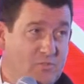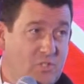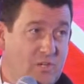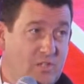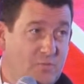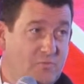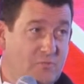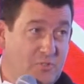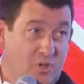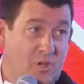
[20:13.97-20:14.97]
China is
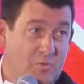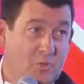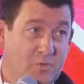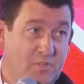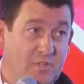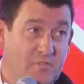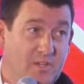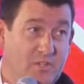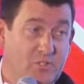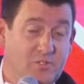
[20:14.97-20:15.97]
phenomenal with
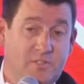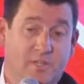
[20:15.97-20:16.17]
innovation.